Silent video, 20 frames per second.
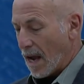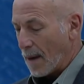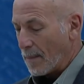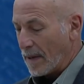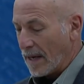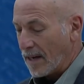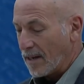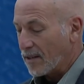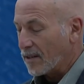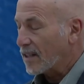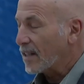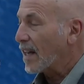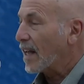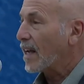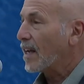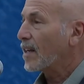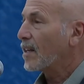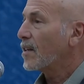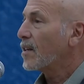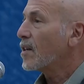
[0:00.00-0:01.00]
I'm here
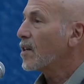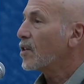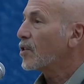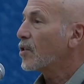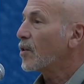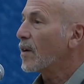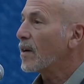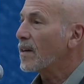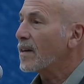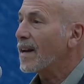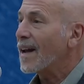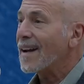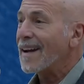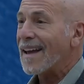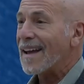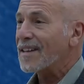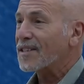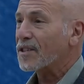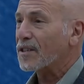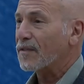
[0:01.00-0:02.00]
today to
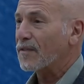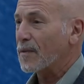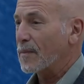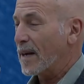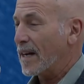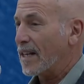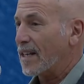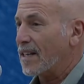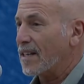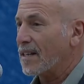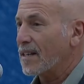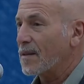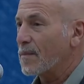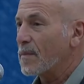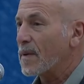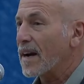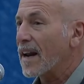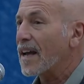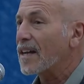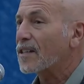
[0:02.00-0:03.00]
not ask for money,
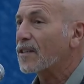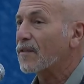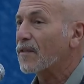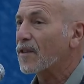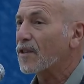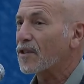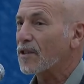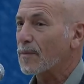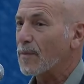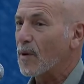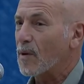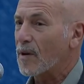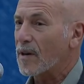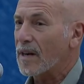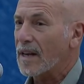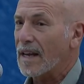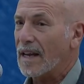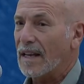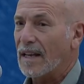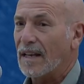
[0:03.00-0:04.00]
but ask for
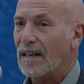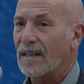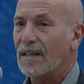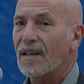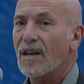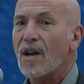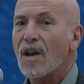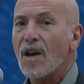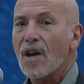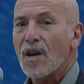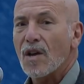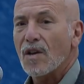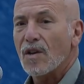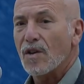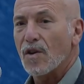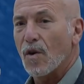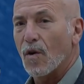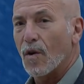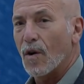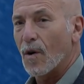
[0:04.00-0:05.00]
support and
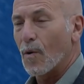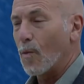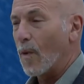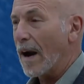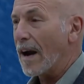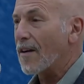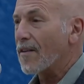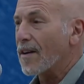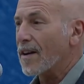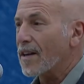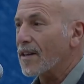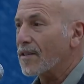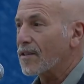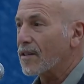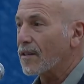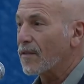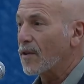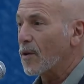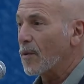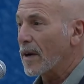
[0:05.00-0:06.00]
your awareness
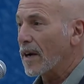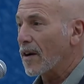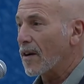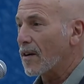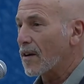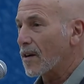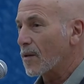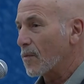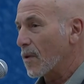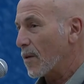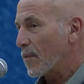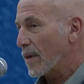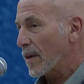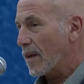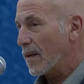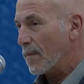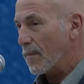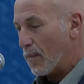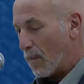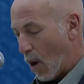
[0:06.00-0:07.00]
of who we are and what
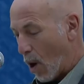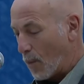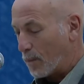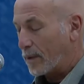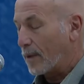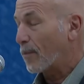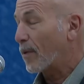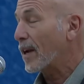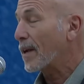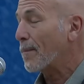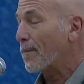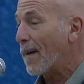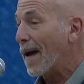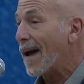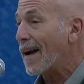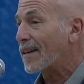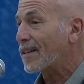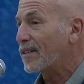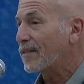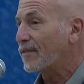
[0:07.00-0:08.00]
we hope to bring
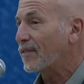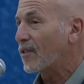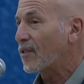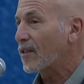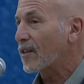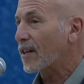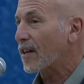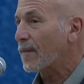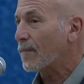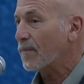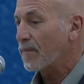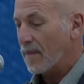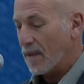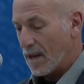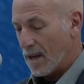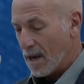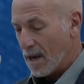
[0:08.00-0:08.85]
back to Florida.